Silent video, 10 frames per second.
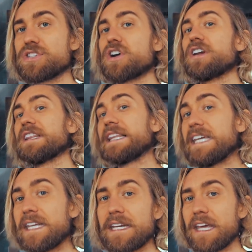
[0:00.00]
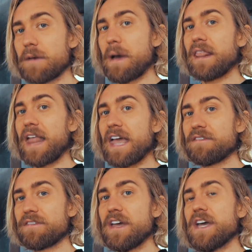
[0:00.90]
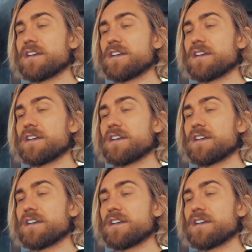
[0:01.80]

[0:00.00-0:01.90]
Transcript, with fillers: to start leading in my life,